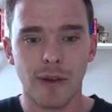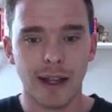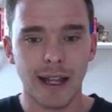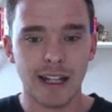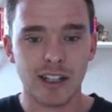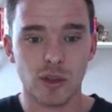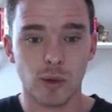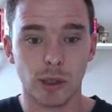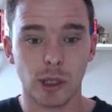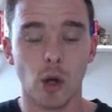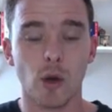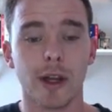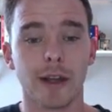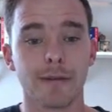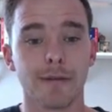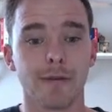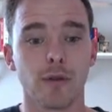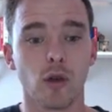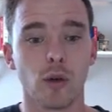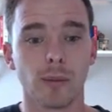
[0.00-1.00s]
get to a login
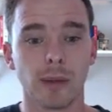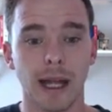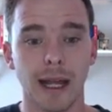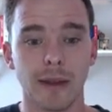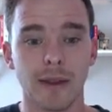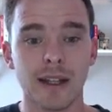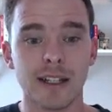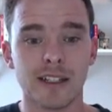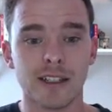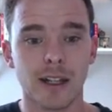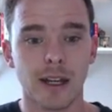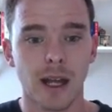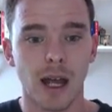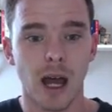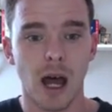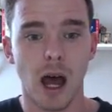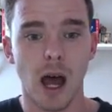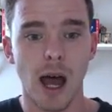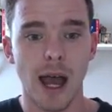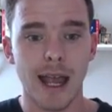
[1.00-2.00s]
form like this,
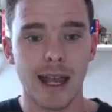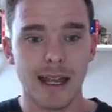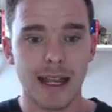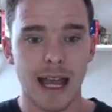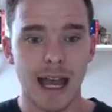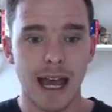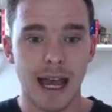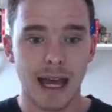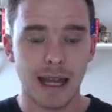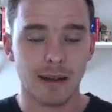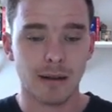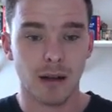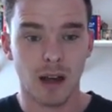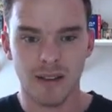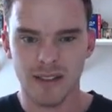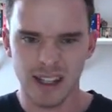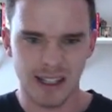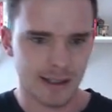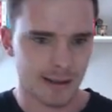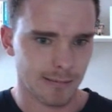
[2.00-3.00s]
I can, I've,
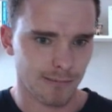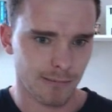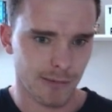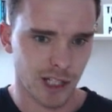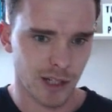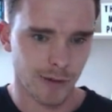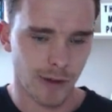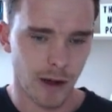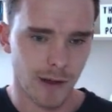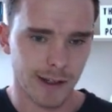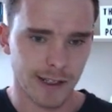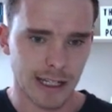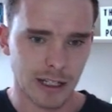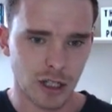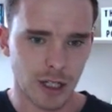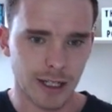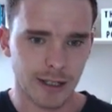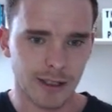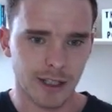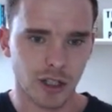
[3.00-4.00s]
it's, Safari's
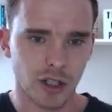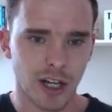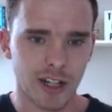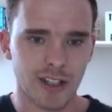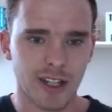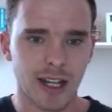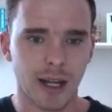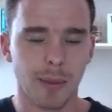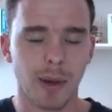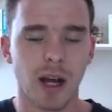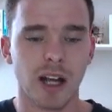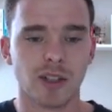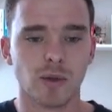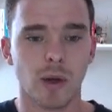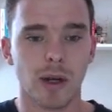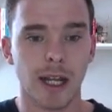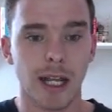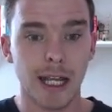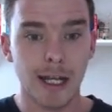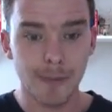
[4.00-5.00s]
actually suggesting a
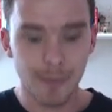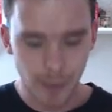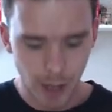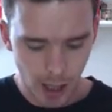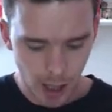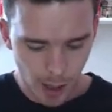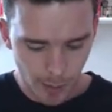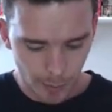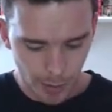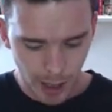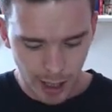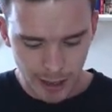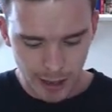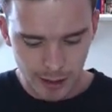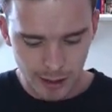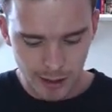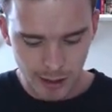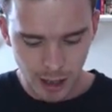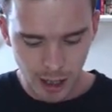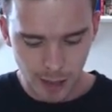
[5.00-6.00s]
password here, but I
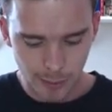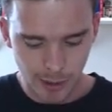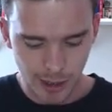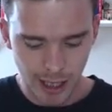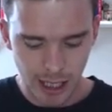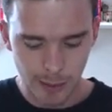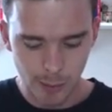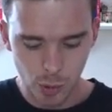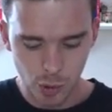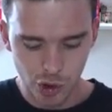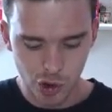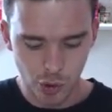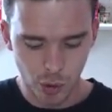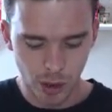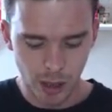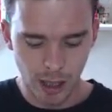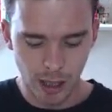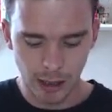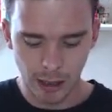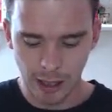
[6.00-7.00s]
can type a keyboard
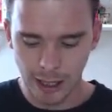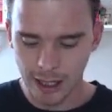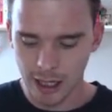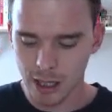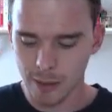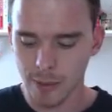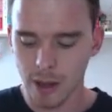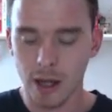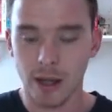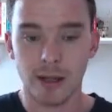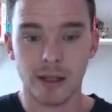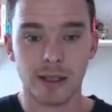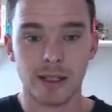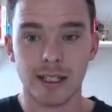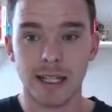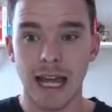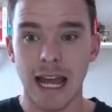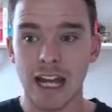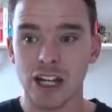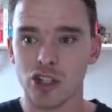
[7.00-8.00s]
shortcut like command
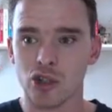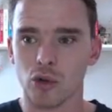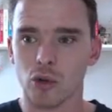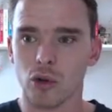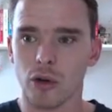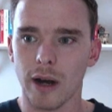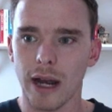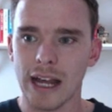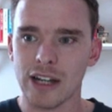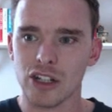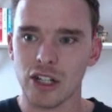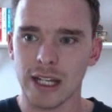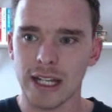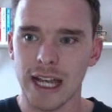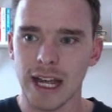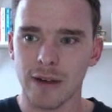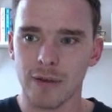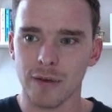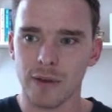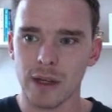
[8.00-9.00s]
slash, or actually
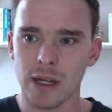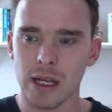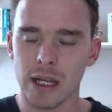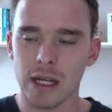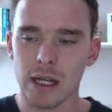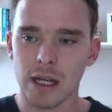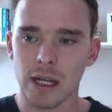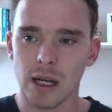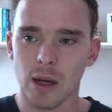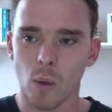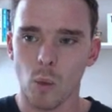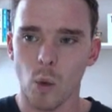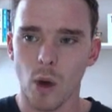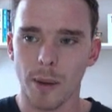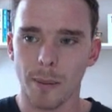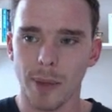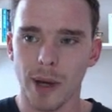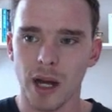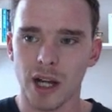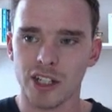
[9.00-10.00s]
have the
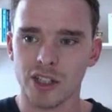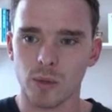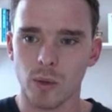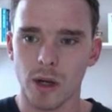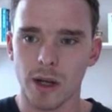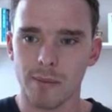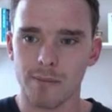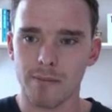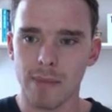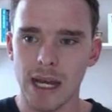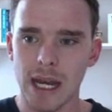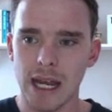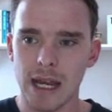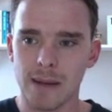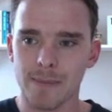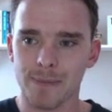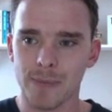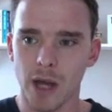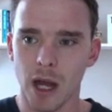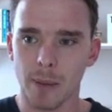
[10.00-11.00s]
1Password mini
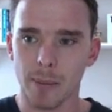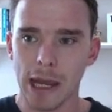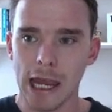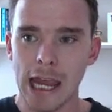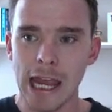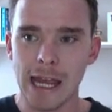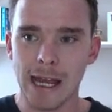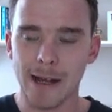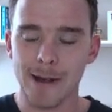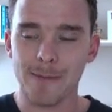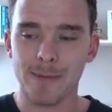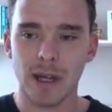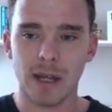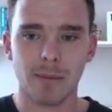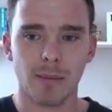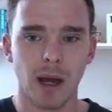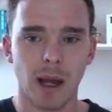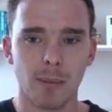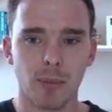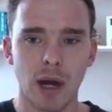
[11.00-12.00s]
up here in
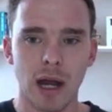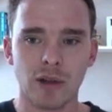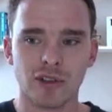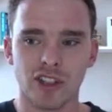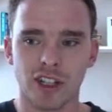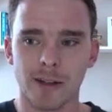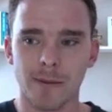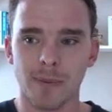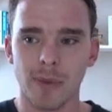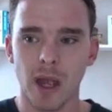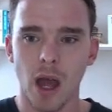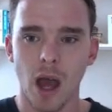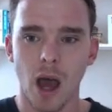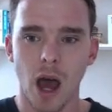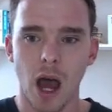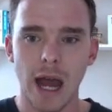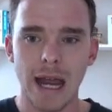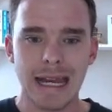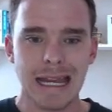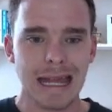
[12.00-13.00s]
my browser.
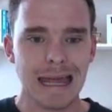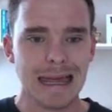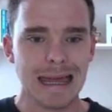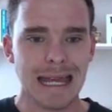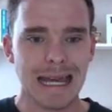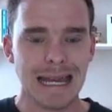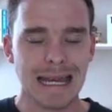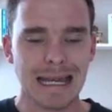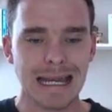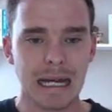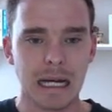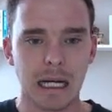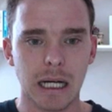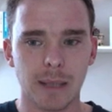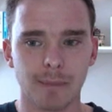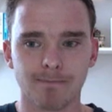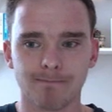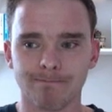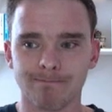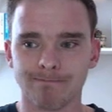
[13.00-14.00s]
I can then
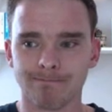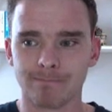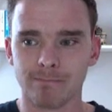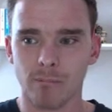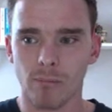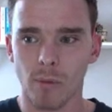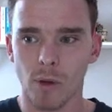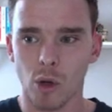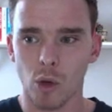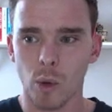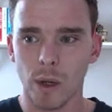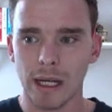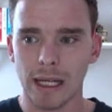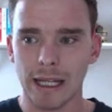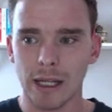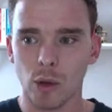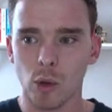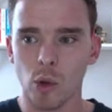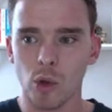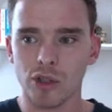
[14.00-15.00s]
um,
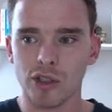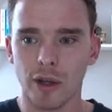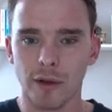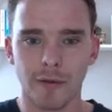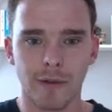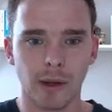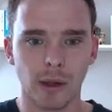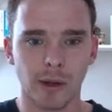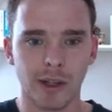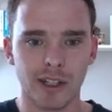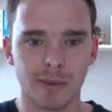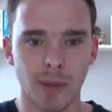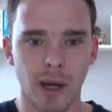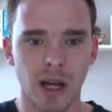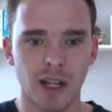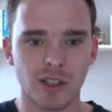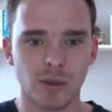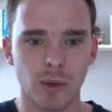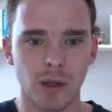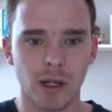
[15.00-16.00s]
quickly autofill this
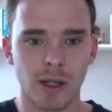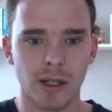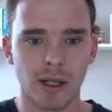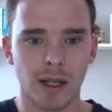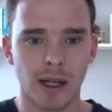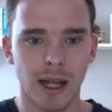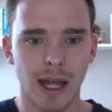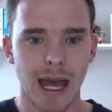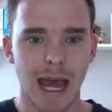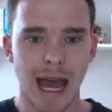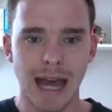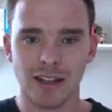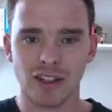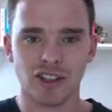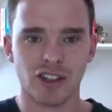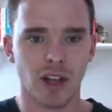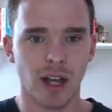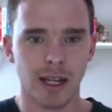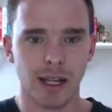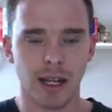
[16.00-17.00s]
password and
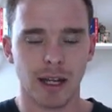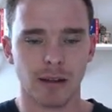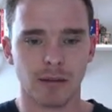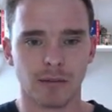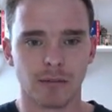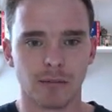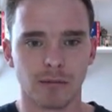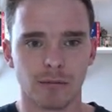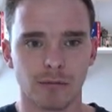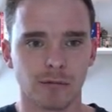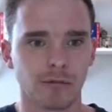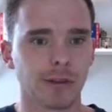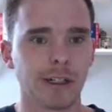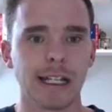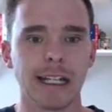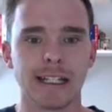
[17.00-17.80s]
sign in. Really